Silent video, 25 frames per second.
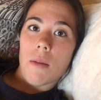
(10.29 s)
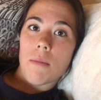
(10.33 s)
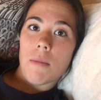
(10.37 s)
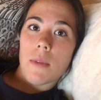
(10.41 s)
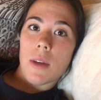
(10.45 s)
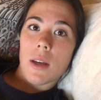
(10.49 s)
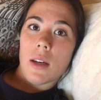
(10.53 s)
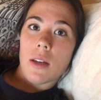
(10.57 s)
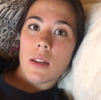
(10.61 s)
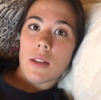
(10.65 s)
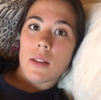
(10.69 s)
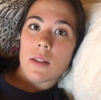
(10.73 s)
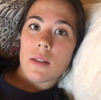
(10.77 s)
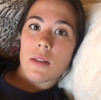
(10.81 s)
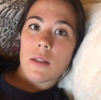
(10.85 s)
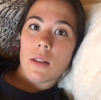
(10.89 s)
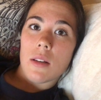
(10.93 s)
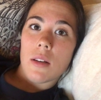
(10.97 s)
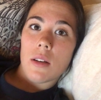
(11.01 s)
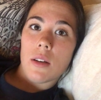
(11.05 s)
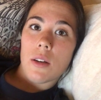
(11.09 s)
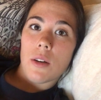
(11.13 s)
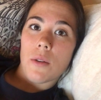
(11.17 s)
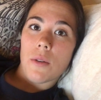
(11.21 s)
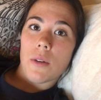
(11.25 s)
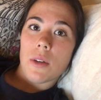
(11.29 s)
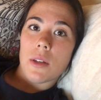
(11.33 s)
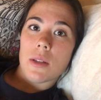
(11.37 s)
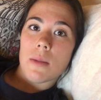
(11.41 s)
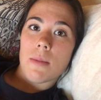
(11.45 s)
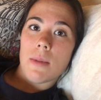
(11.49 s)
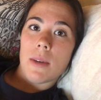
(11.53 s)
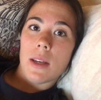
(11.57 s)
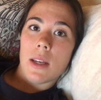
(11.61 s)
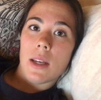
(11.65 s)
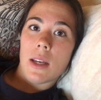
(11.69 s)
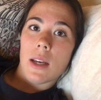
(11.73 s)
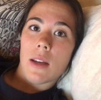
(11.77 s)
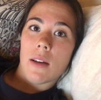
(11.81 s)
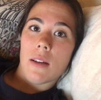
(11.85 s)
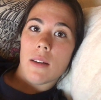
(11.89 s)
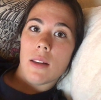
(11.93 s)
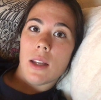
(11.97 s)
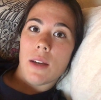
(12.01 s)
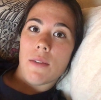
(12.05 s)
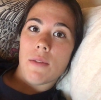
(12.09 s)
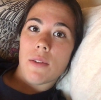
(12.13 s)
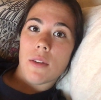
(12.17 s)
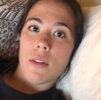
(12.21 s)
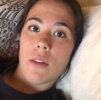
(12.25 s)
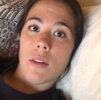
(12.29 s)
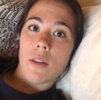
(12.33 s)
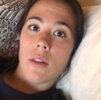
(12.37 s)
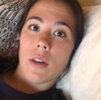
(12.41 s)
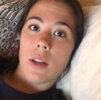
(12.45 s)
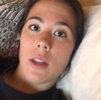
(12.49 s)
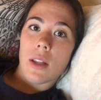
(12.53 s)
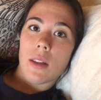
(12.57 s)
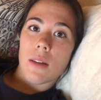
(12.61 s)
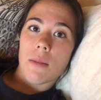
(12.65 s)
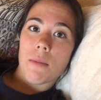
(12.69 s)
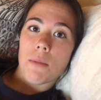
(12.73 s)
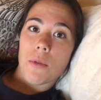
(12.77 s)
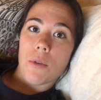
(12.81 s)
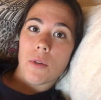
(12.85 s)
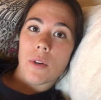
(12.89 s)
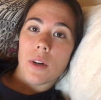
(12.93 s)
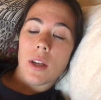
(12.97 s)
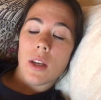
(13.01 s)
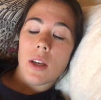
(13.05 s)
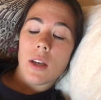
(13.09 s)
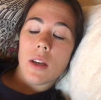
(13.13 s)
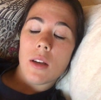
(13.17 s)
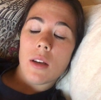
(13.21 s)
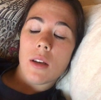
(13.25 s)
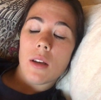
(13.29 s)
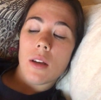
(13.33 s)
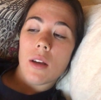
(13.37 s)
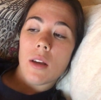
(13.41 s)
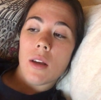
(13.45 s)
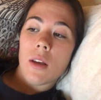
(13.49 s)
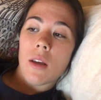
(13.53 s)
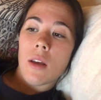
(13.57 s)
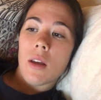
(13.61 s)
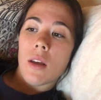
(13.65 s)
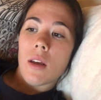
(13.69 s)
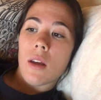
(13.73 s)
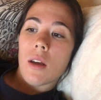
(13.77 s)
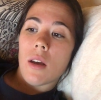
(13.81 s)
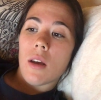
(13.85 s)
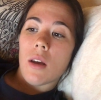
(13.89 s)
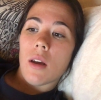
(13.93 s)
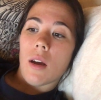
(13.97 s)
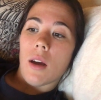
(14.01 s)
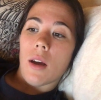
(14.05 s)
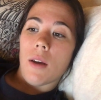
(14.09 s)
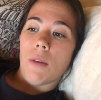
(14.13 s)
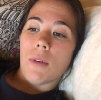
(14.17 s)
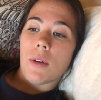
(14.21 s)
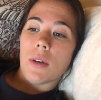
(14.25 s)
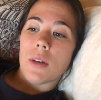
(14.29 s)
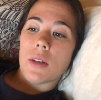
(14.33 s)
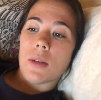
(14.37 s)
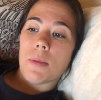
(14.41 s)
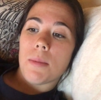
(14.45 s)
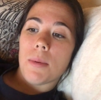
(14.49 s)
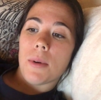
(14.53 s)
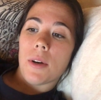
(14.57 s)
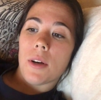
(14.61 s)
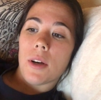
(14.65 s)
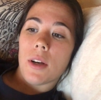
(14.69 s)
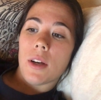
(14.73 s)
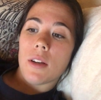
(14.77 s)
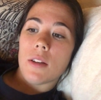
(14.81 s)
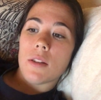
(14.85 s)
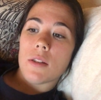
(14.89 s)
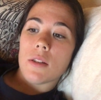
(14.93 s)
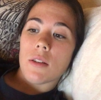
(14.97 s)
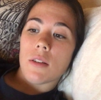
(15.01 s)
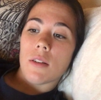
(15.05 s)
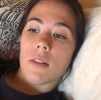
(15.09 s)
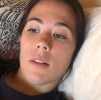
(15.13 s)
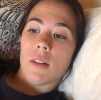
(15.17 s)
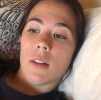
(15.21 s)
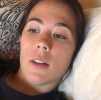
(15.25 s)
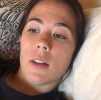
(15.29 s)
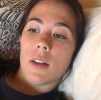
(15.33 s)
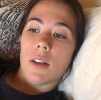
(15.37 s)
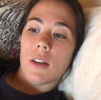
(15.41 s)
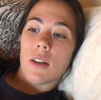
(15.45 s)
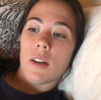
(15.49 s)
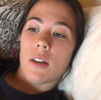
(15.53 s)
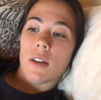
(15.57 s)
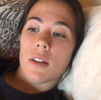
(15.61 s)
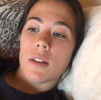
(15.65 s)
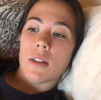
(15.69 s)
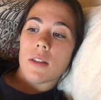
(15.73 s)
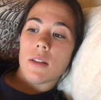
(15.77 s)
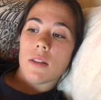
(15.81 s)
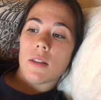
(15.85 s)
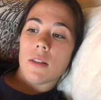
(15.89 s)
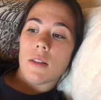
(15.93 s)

That is going to be at 11:30 in the morning. I went to Perkins earlier,